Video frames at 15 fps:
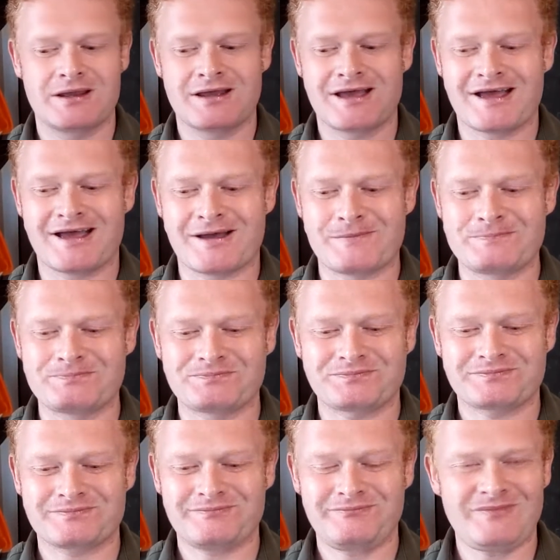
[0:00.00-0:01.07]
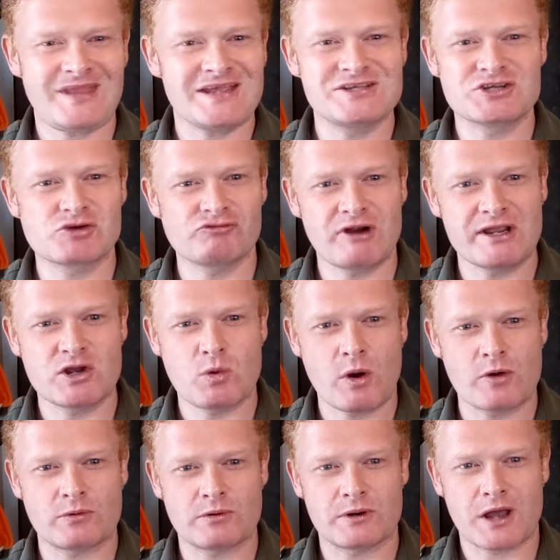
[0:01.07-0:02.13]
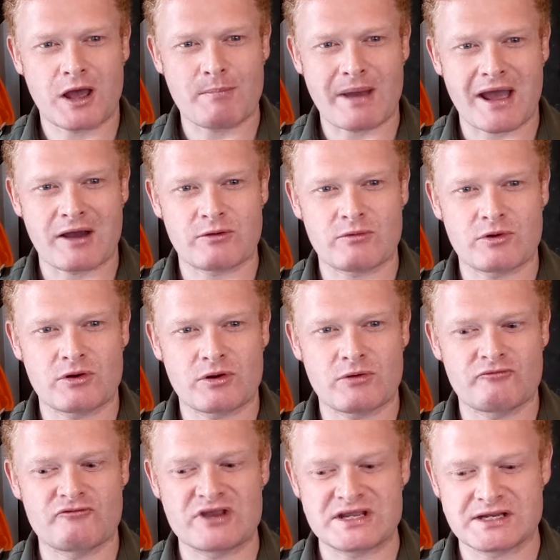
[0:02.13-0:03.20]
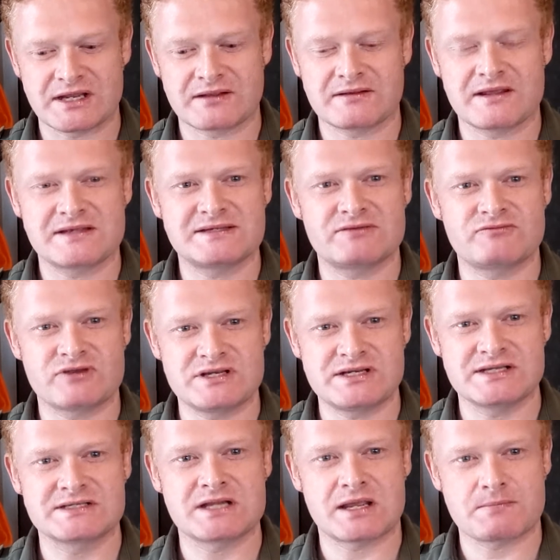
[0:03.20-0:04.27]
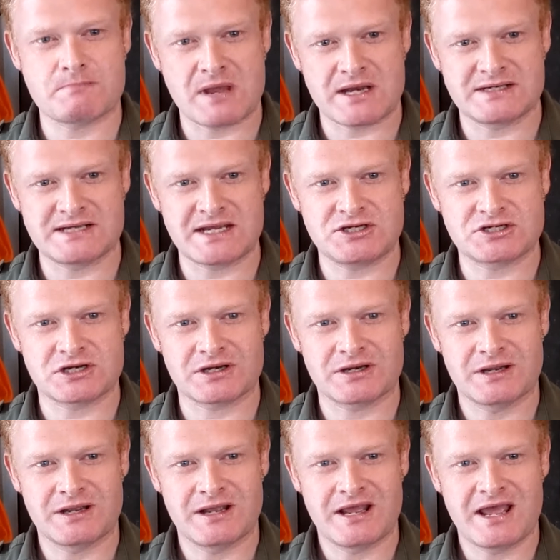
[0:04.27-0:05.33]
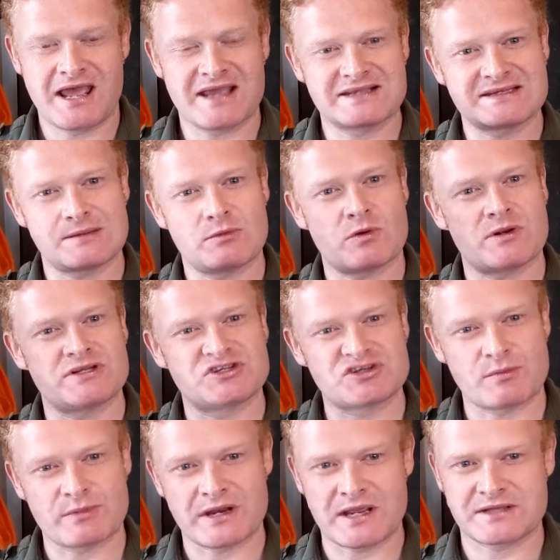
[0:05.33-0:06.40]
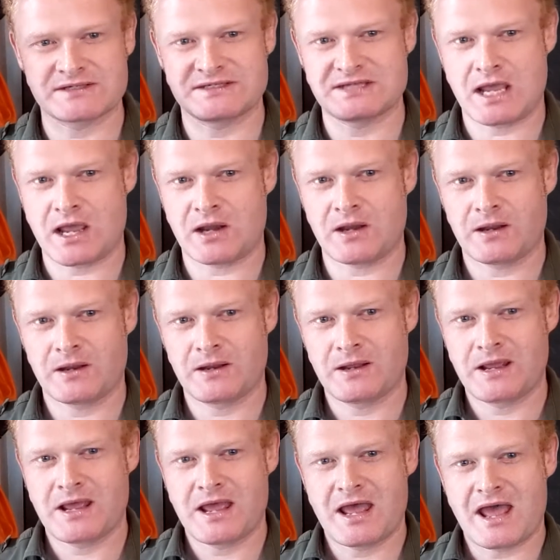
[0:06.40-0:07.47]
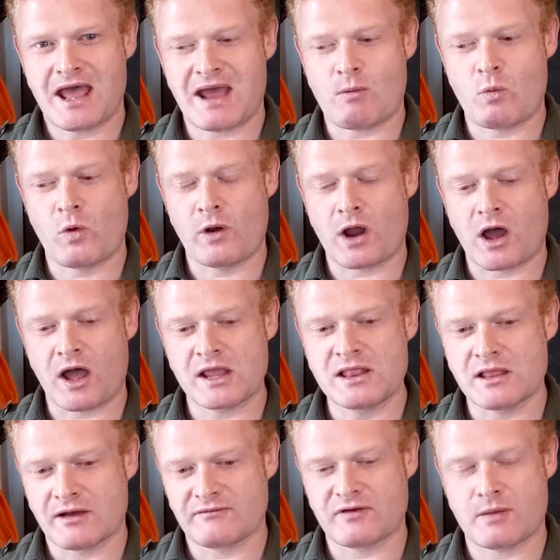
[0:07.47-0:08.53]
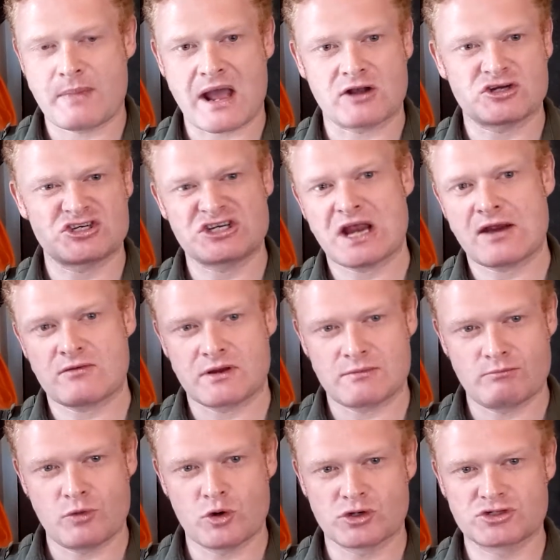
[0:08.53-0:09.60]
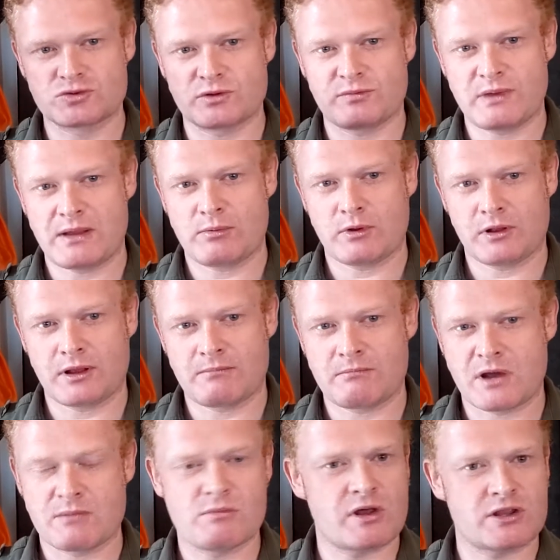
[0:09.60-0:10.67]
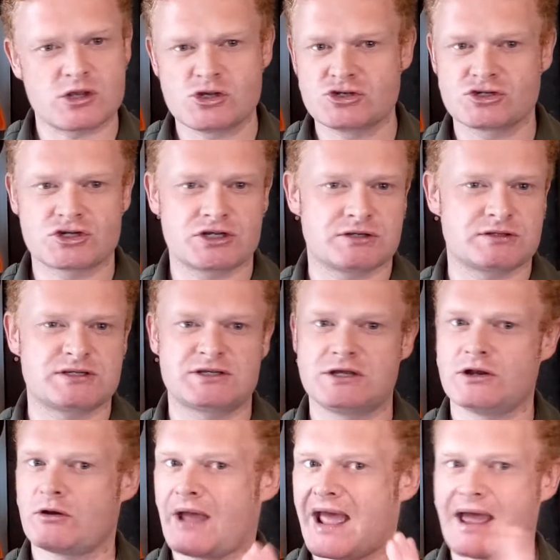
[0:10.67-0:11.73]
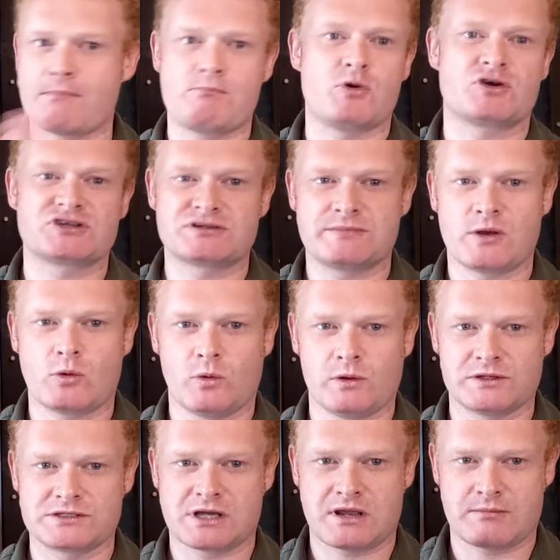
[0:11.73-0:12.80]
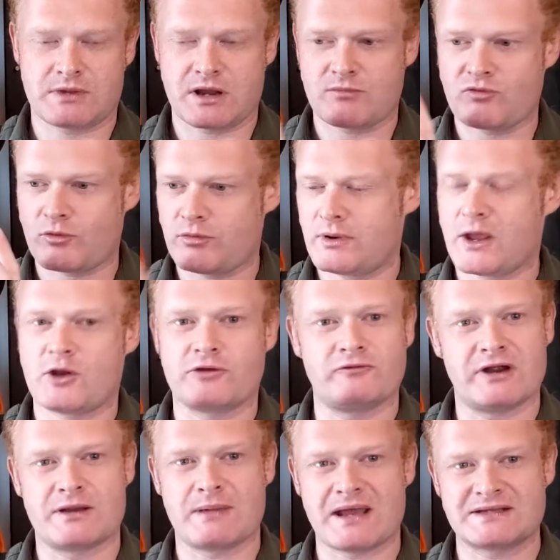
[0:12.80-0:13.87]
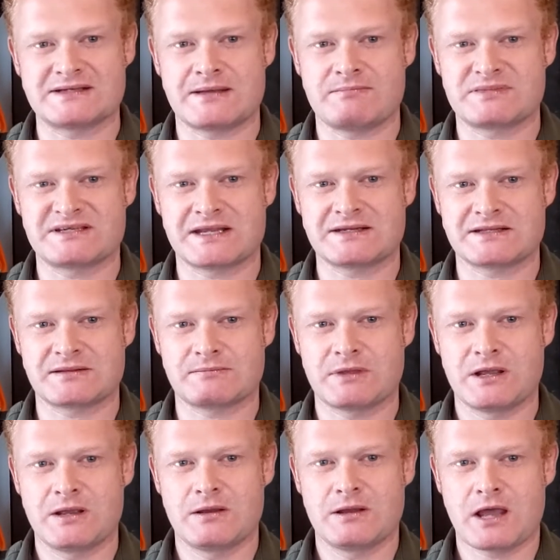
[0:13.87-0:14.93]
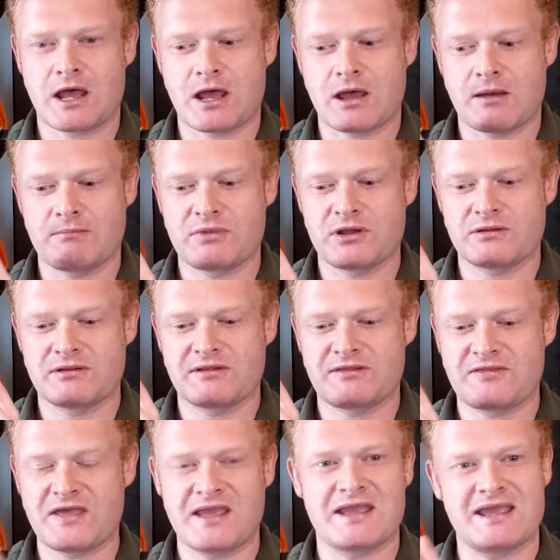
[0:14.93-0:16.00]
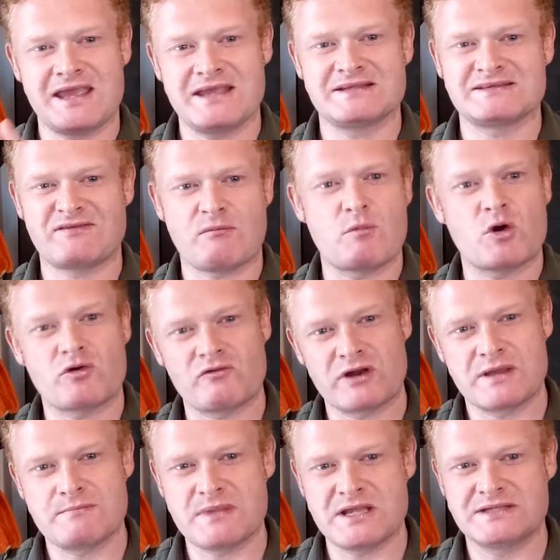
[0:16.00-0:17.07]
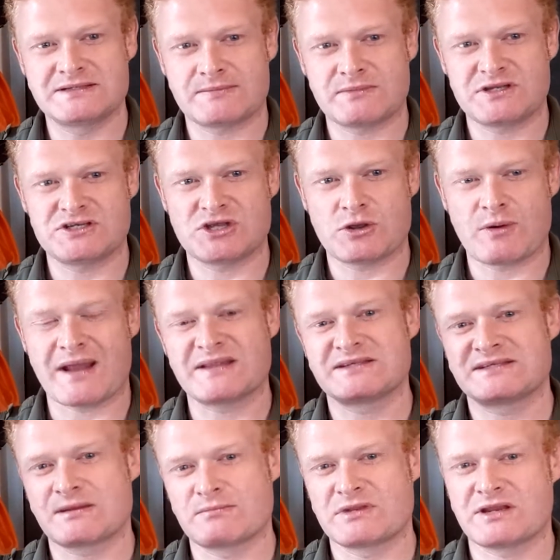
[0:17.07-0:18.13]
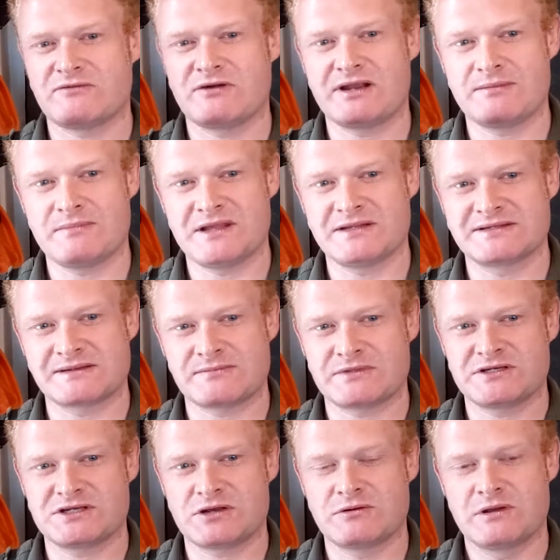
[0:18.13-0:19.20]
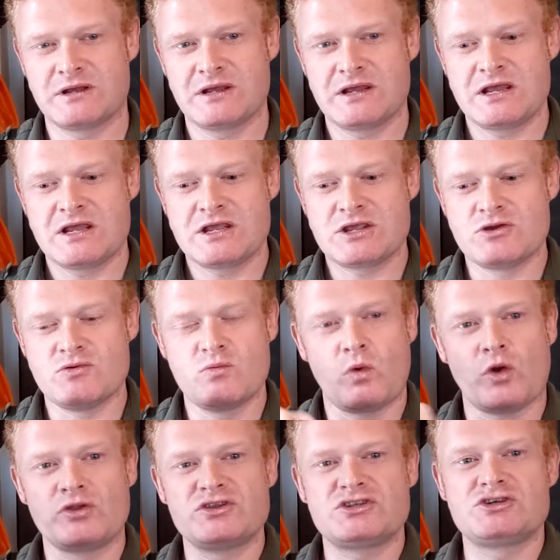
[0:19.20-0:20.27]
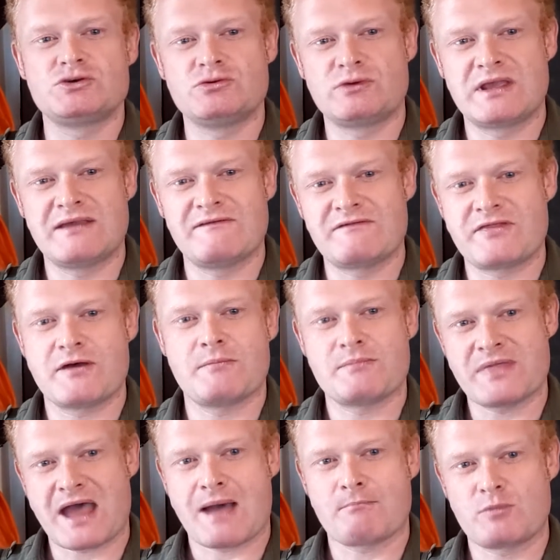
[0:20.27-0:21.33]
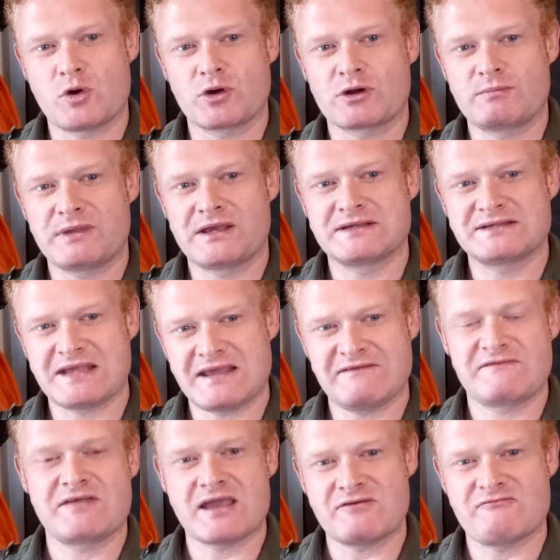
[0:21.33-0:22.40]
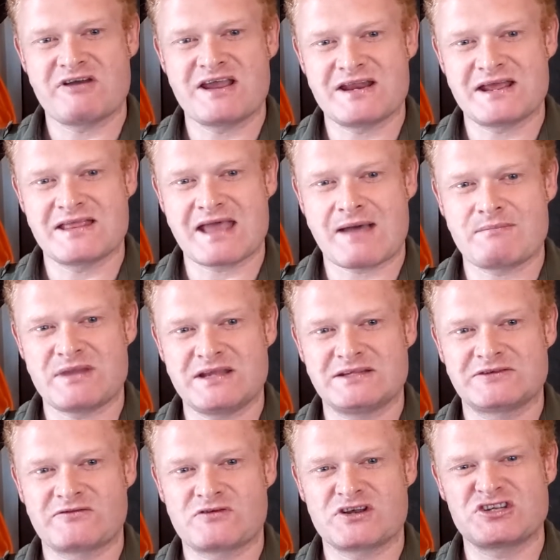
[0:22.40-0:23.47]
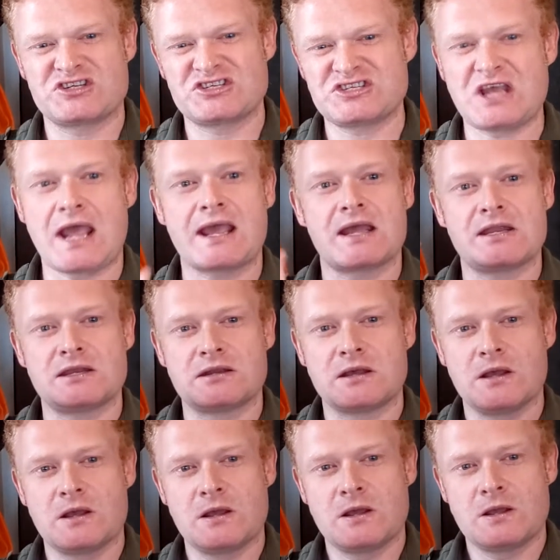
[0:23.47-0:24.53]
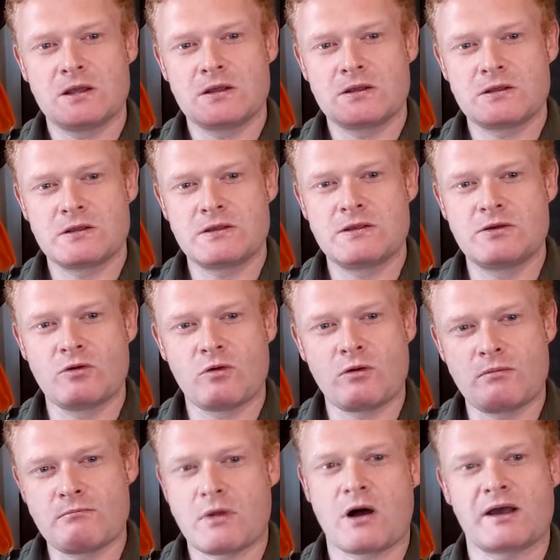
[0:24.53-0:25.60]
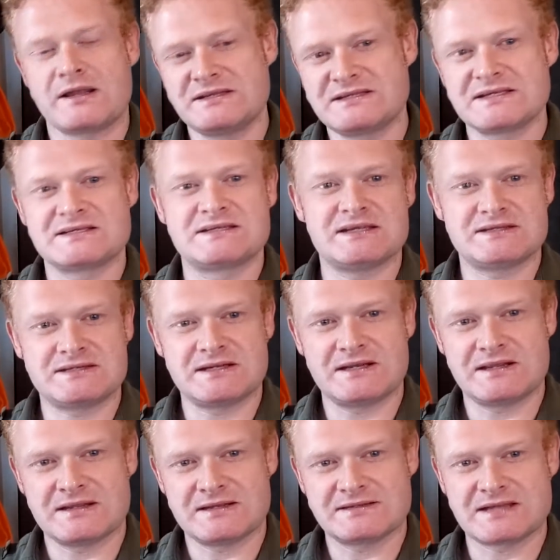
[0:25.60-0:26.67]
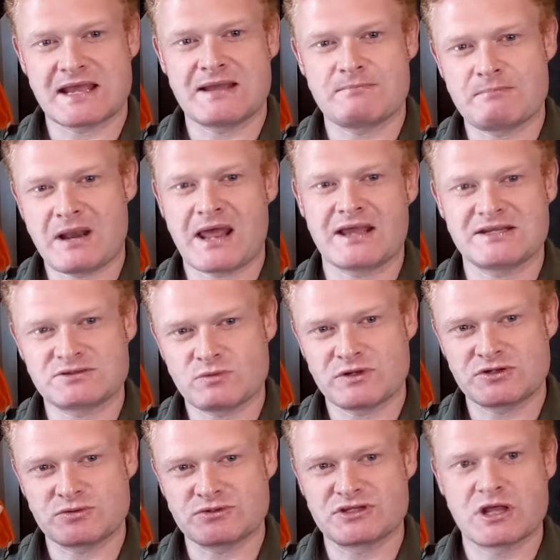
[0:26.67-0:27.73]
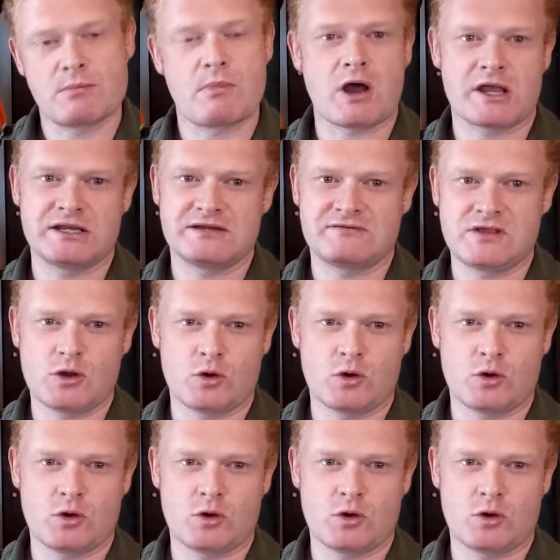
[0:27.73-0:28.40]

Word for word: Um, it's a great quote about reading. They said, reading is like meditation, except you're in somebody else's head. And what I love about sharing books with people, and my mother used to, you know, hand books to me all the time, and I probably only read about 10% of them. Uh, but the thing is, if a book really means something to you, and somebody really means something to you, you want to give them that book, because if they read it, that means for a second, your minds existed in the same place, which was the mind of the